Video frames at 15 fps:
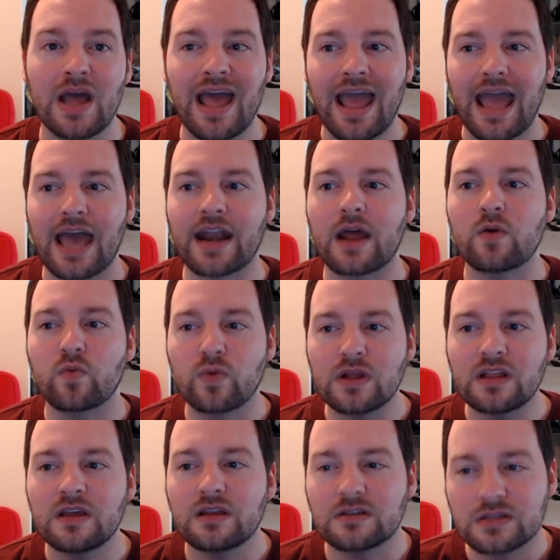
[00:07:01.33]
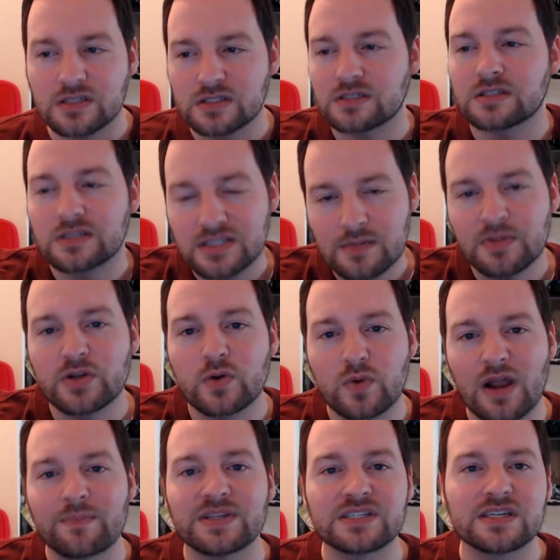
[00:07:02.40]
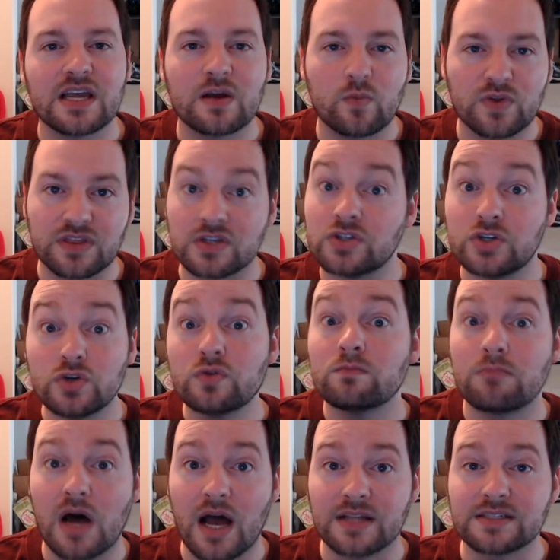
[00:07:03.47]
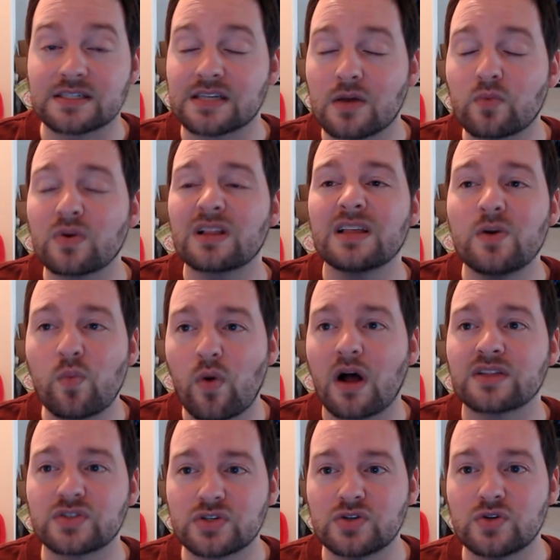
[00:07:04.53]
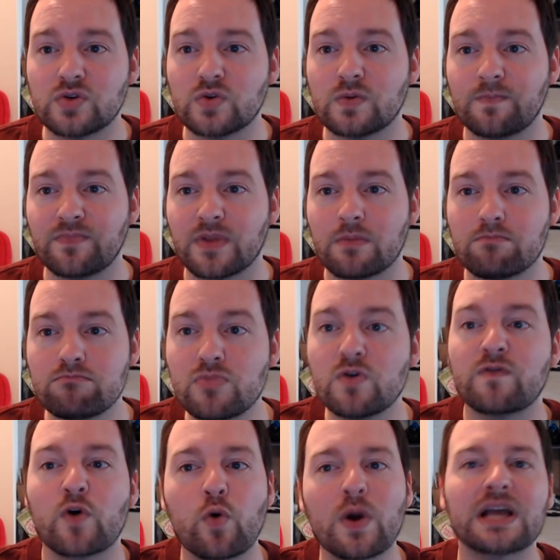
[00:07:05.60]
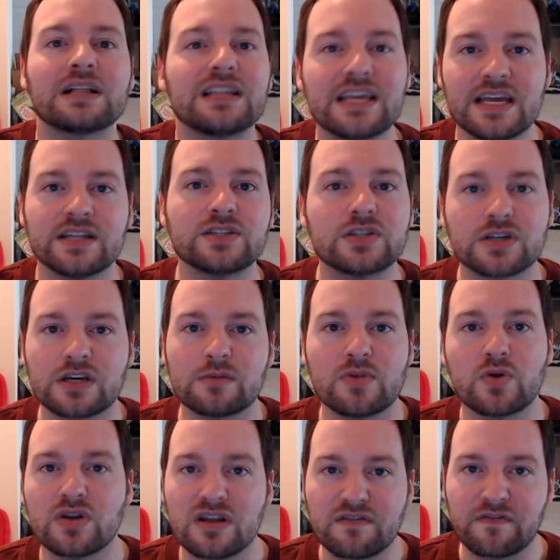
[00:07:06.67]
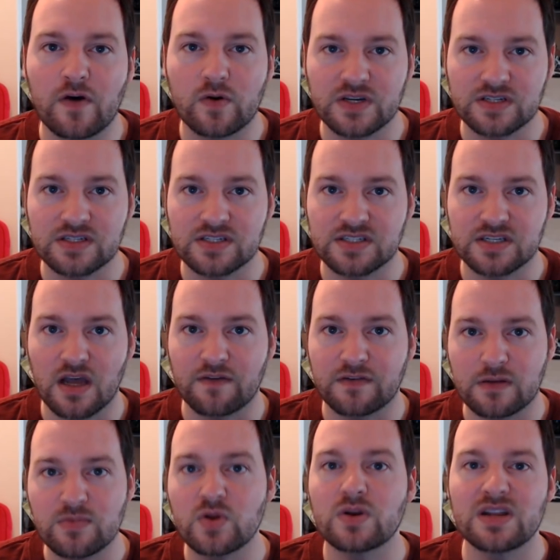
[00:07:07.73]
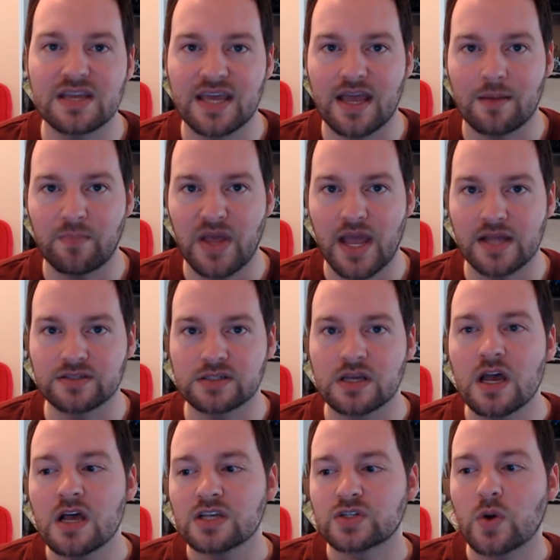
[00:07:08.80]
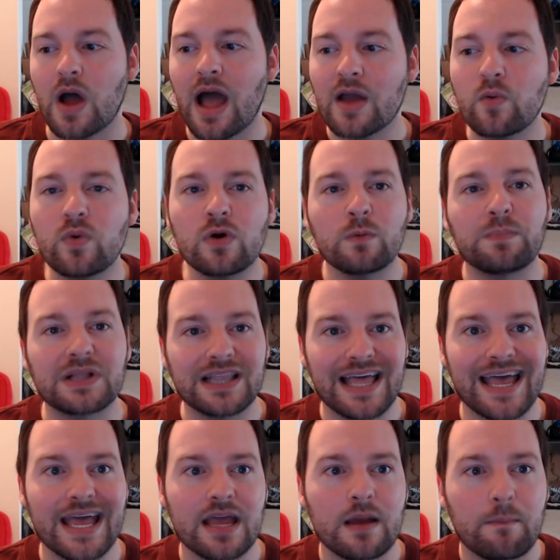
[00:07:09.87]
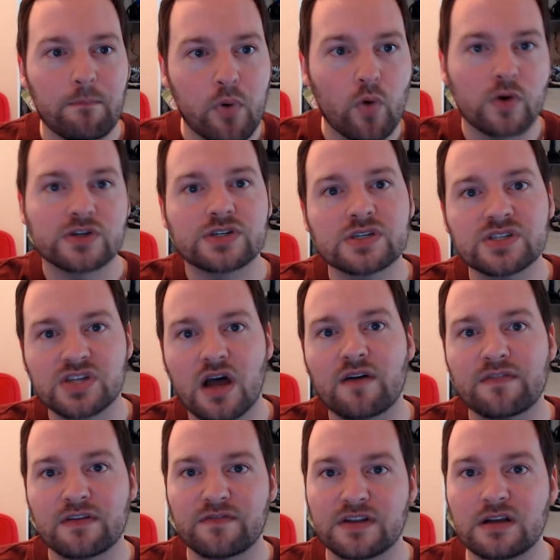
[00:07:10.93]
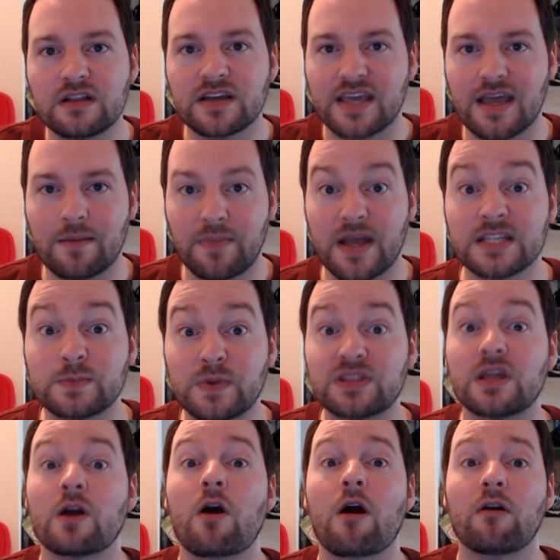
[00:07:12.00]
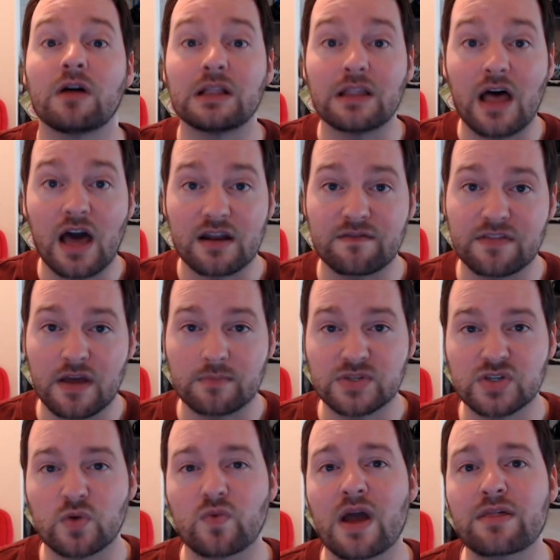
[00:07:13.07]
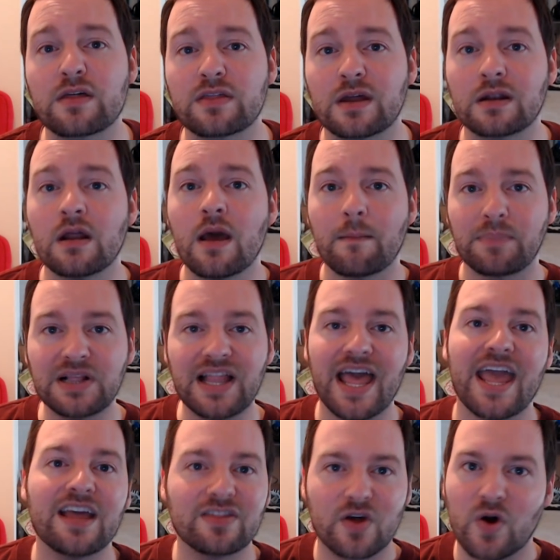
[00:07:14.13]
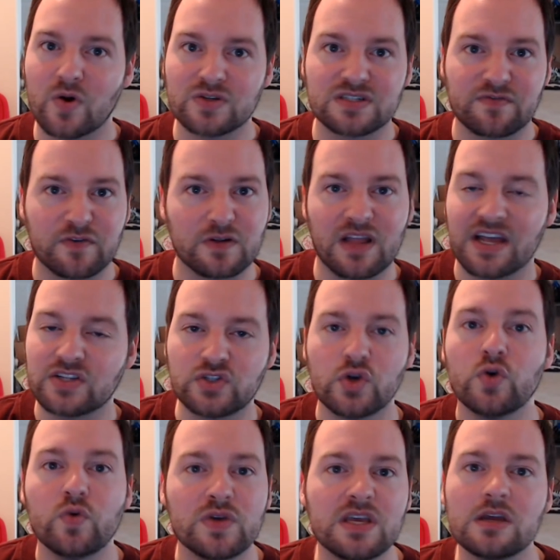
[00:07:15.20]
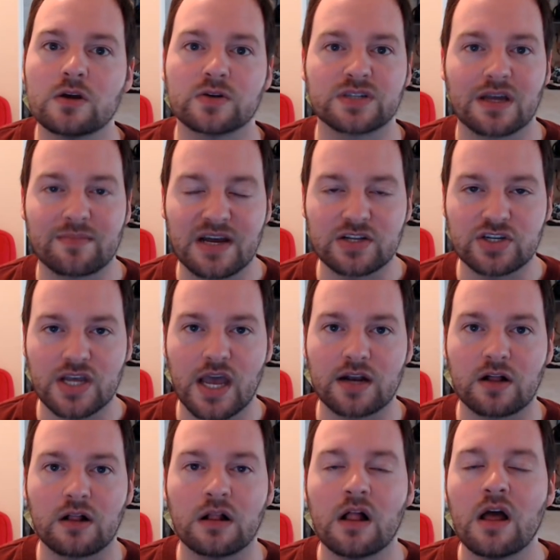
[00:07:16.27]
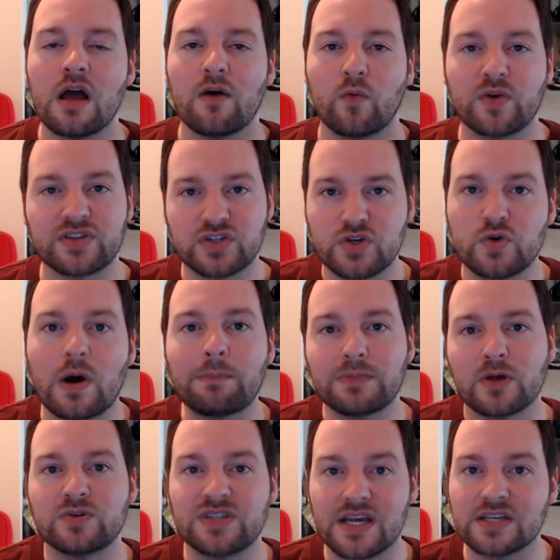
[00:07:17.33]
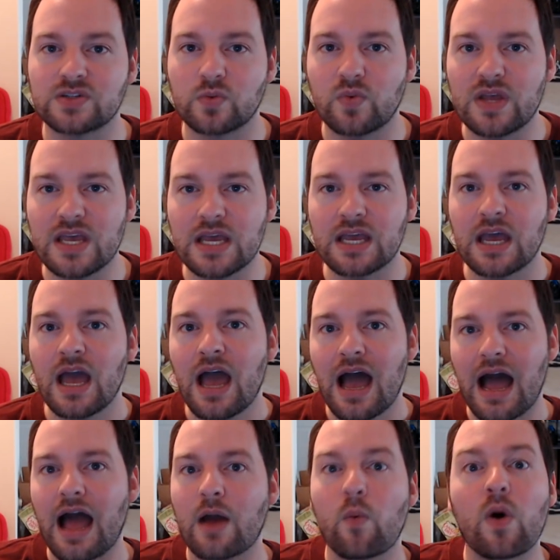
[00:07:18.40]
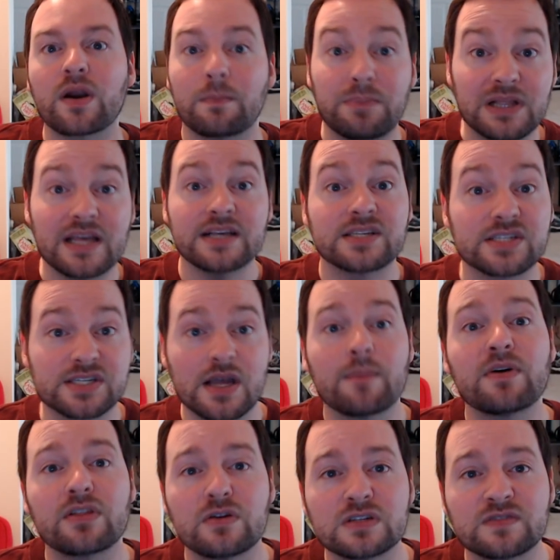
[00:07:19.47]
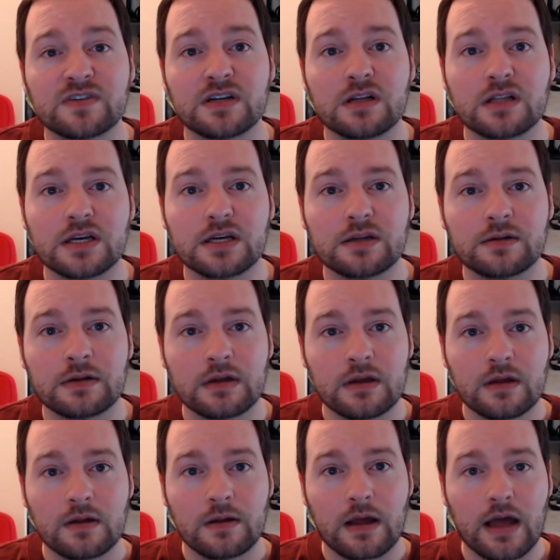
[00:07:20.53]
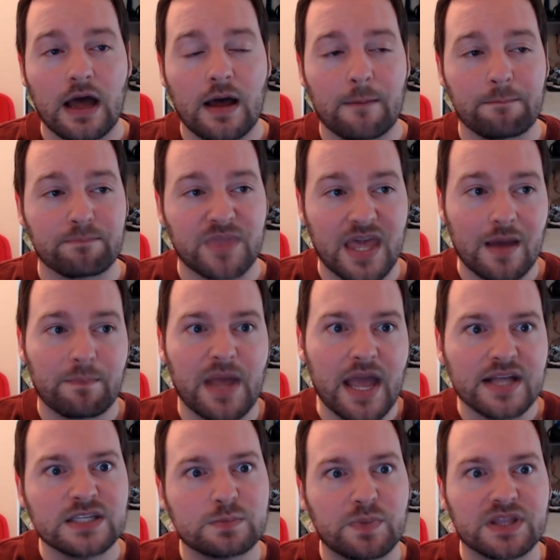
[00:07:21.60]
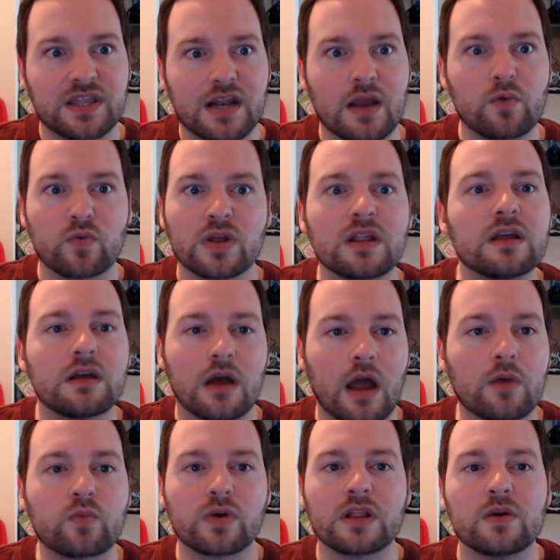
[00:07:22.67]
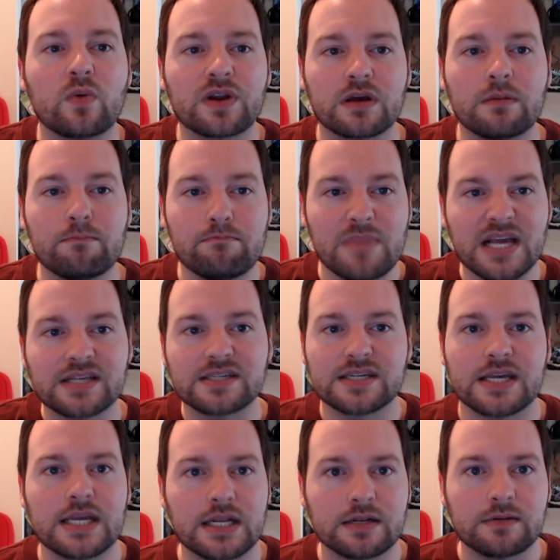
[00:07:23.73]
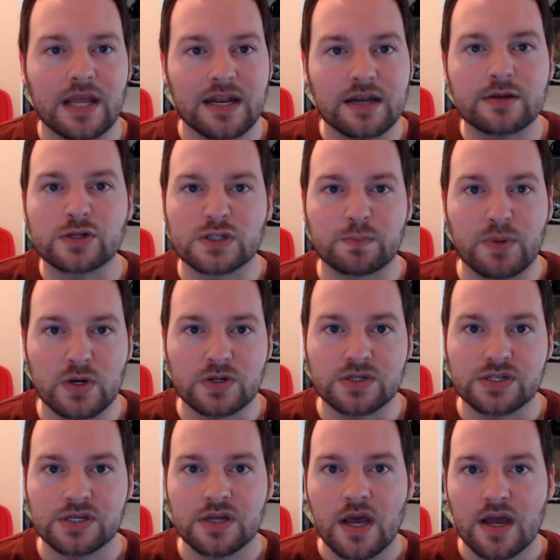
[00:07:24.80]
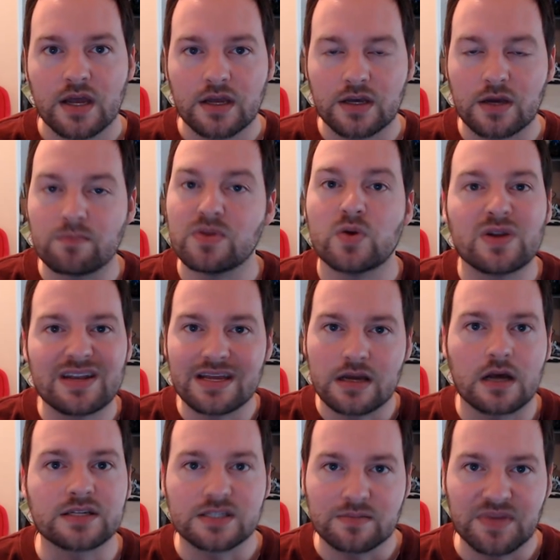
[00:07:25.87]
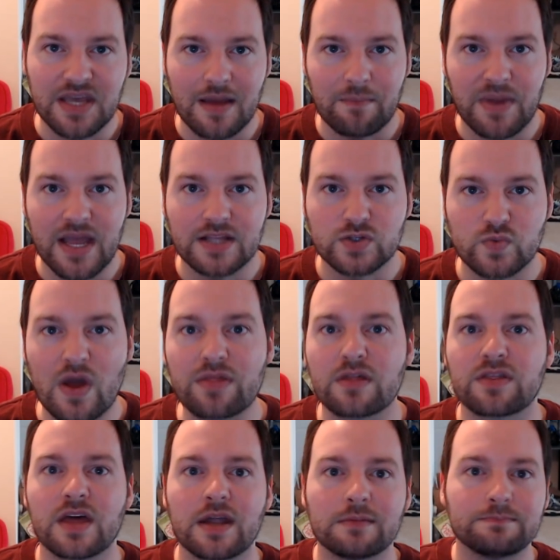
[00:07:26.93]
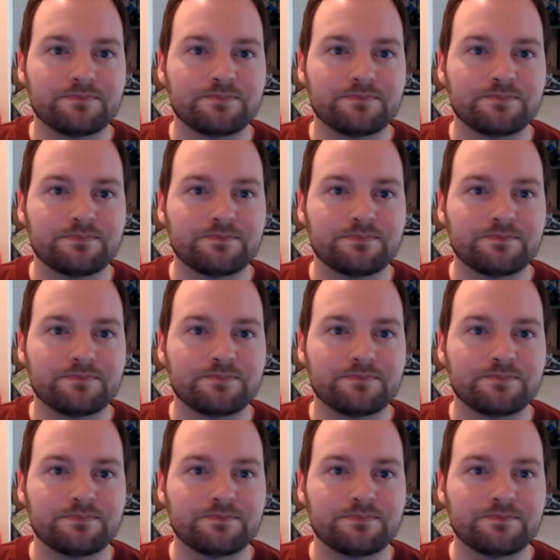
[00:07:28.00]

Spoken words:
and I really, similar to what I've been saying with the Doom mods, is I really want to move quickly into community-focused stuff, community campaigns. So I will play portions of the vanilla campaigns, but there are a lot of them. So rather than playing those for like 2 years on my channel with 2 upload days a week, I want to play some of those vanilla campaigns, but then I really want to mix in and intersperse community custom campaigns rather than